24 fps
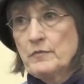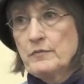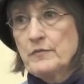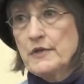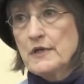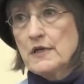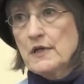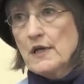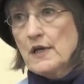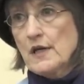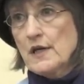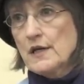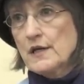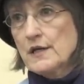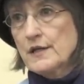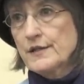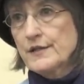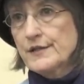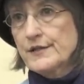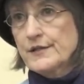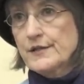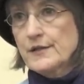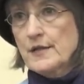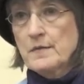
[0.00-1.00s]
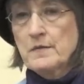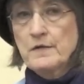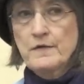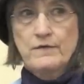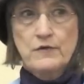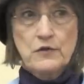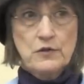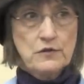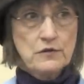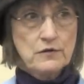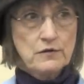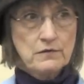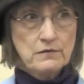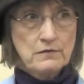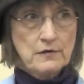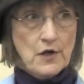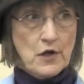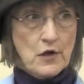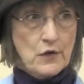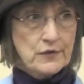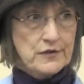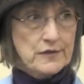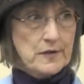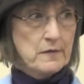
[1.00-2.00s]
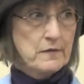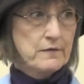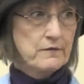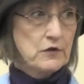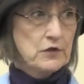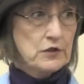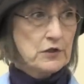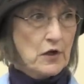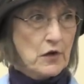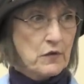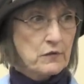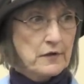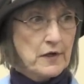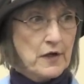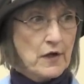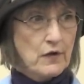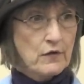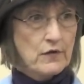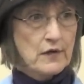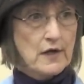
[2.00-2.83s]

Because some of you know, some of you don't know,